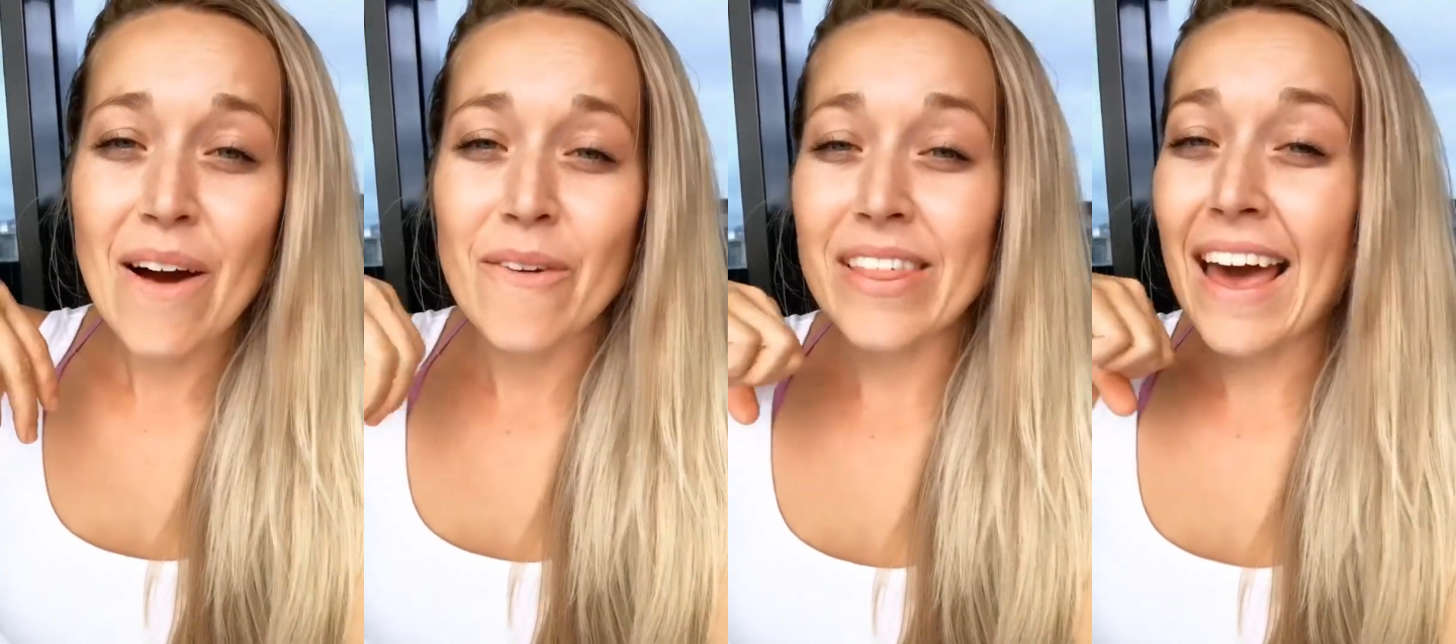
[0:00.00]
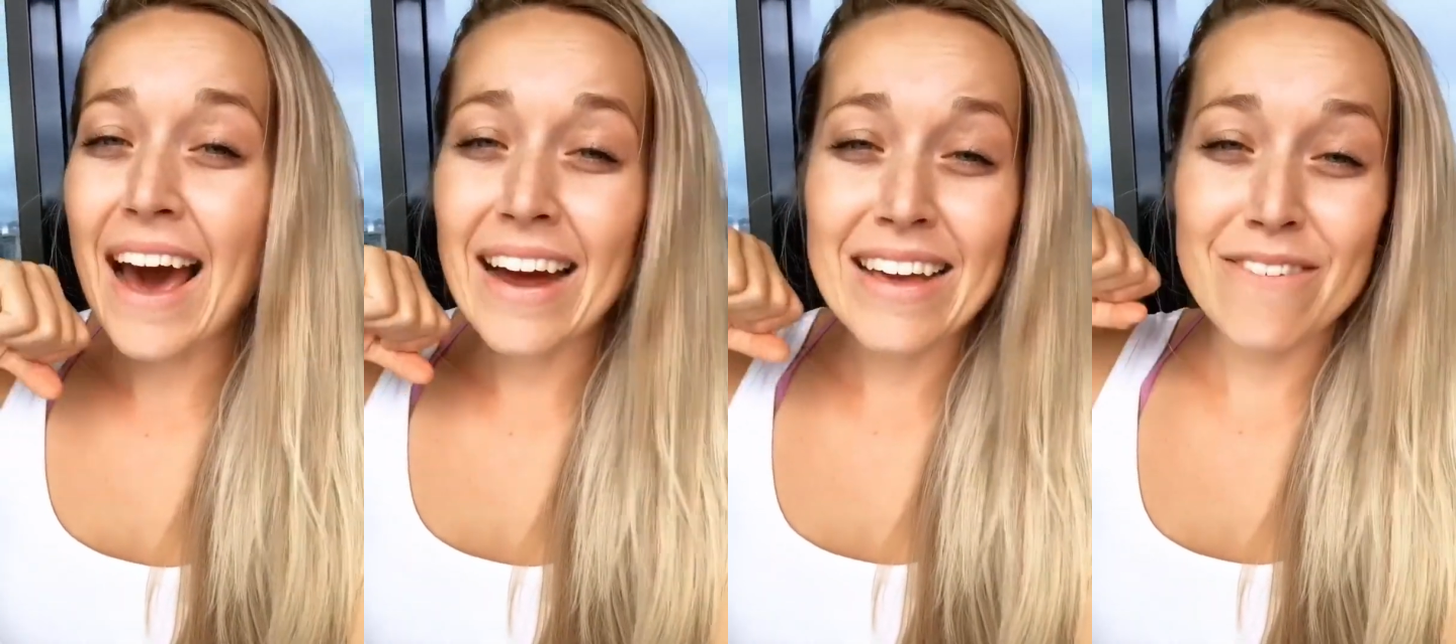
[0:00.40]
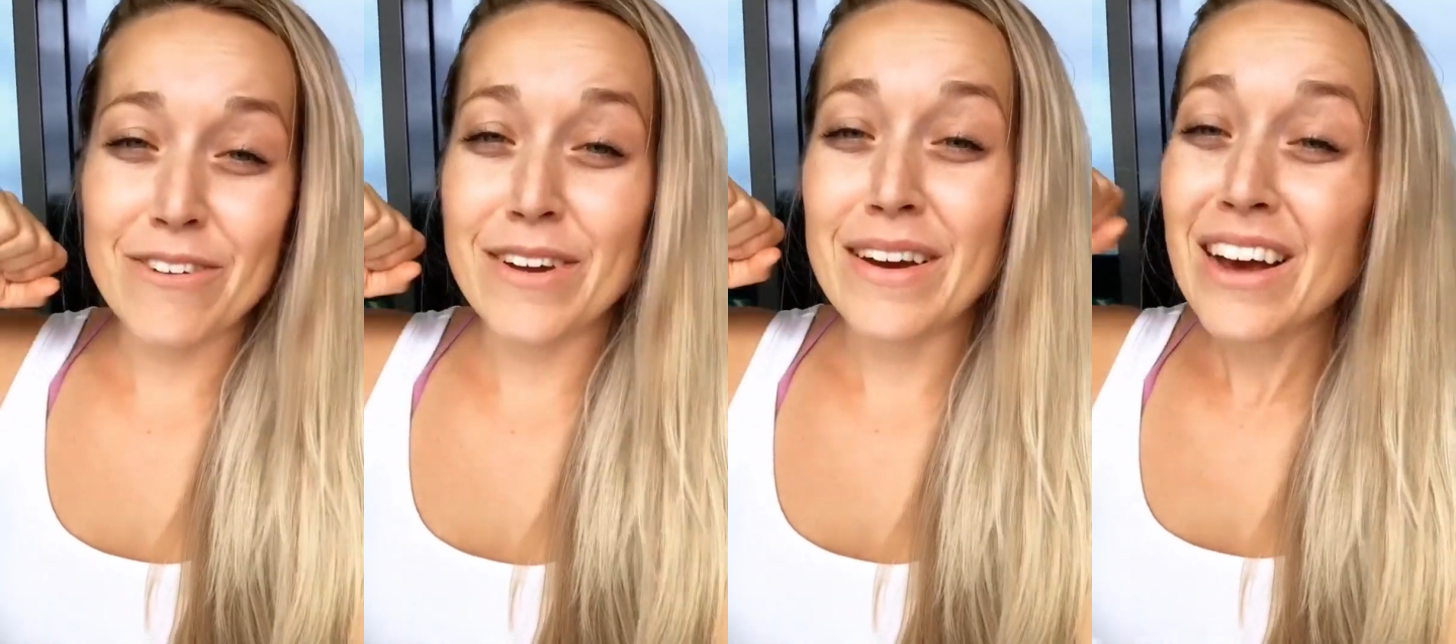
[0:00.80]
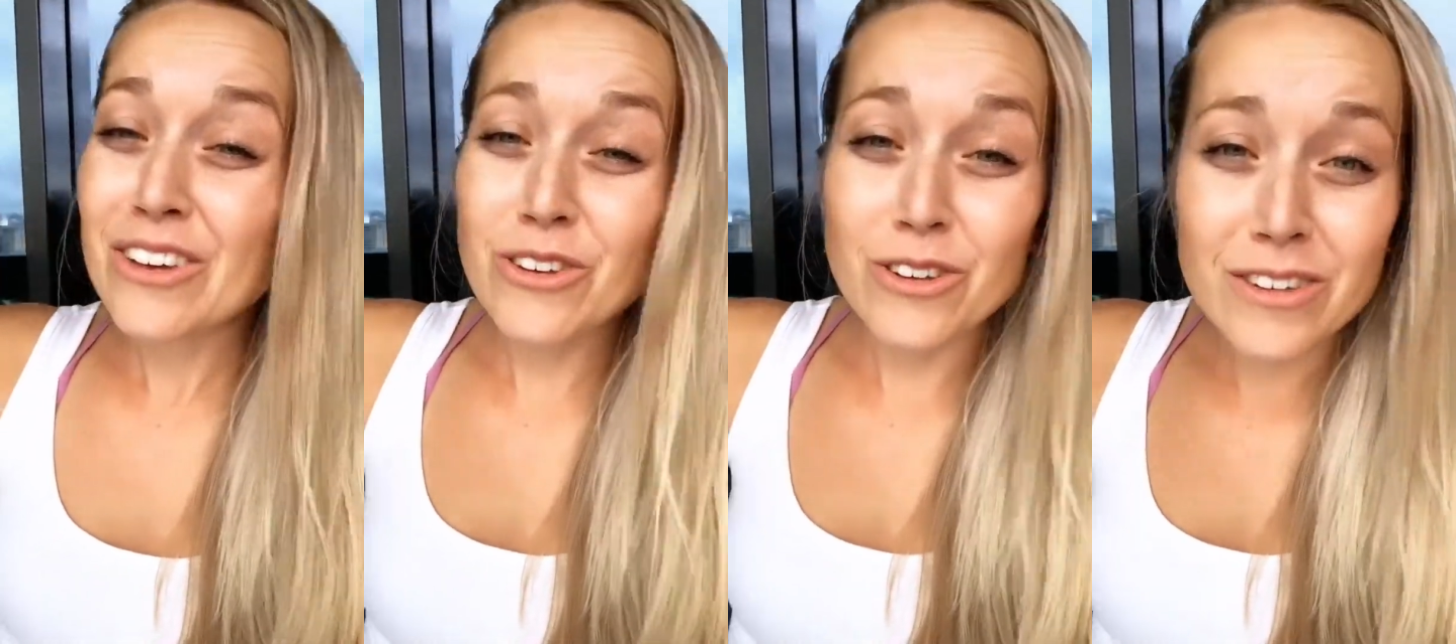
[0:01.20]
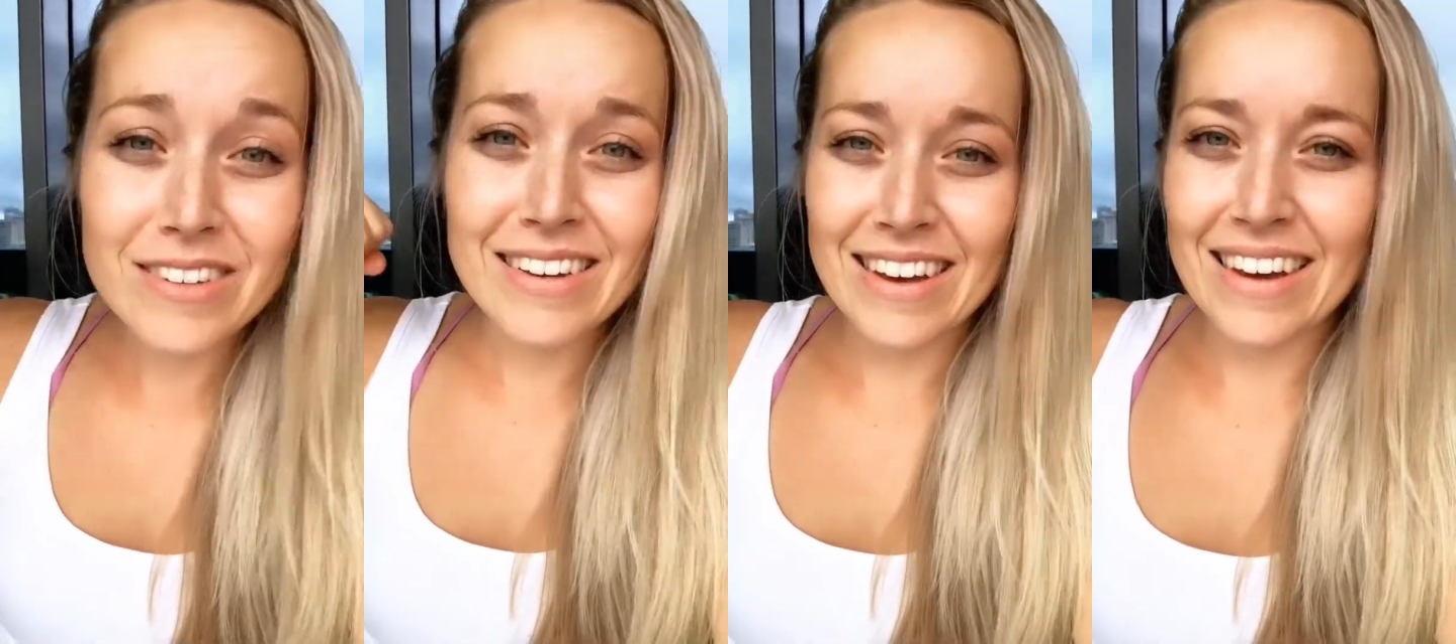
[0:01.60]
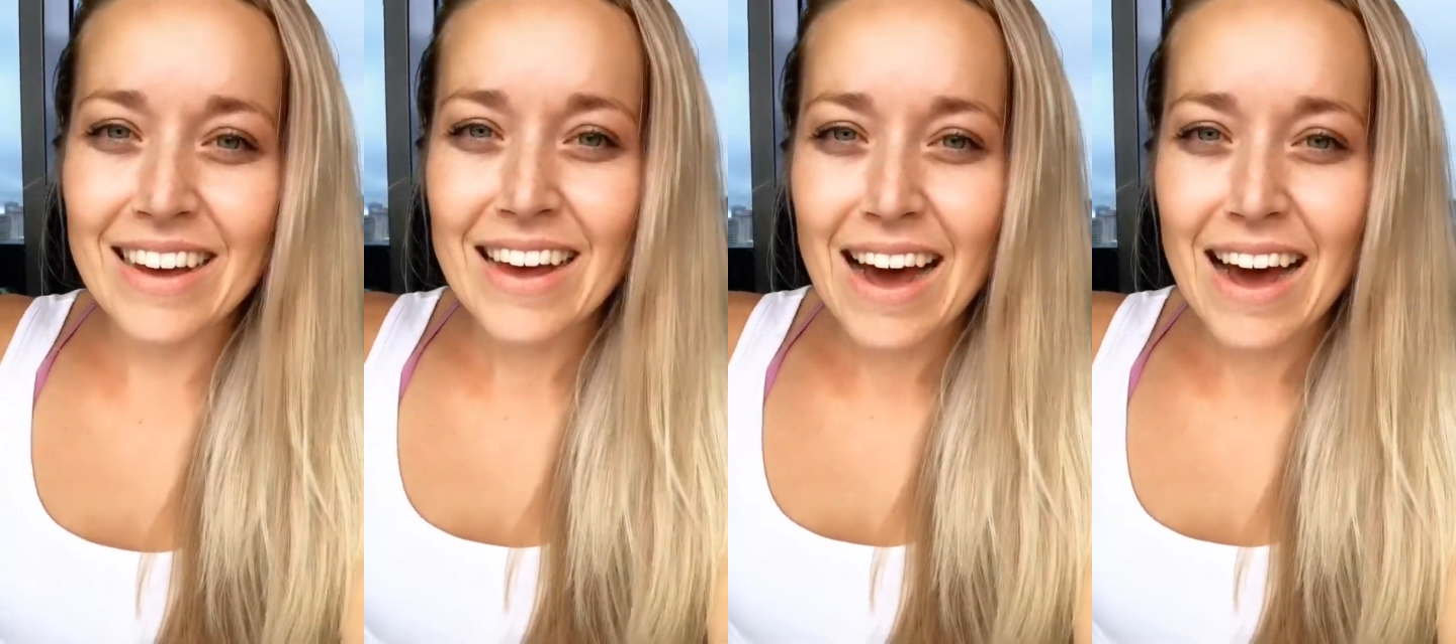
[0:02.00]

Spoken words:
without even using it